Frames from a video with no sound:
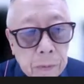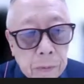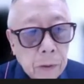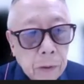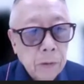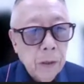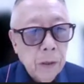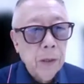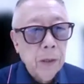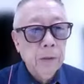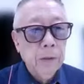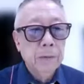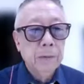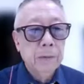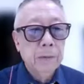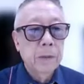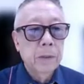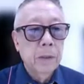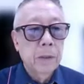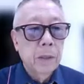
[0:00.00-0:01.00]
Okay.
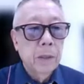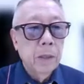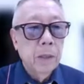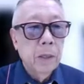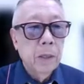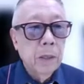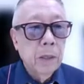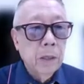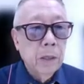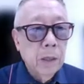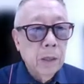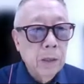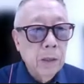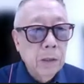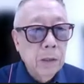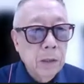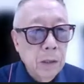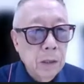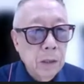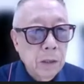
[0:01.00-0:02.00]

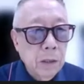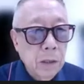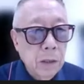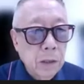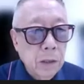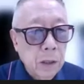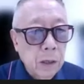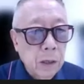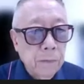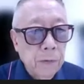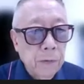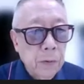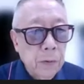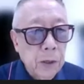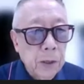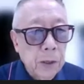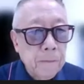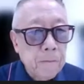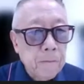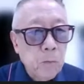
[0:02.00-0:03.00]
This this is a
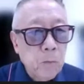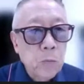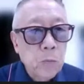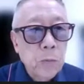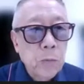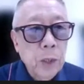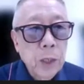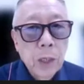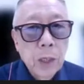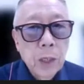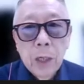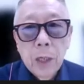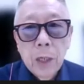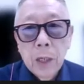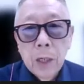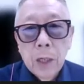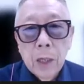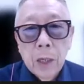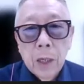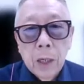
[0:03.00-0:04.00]
very
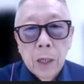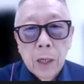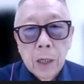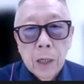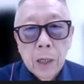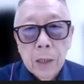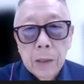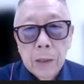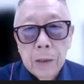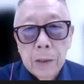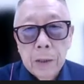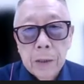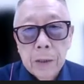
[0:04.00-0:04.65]
uh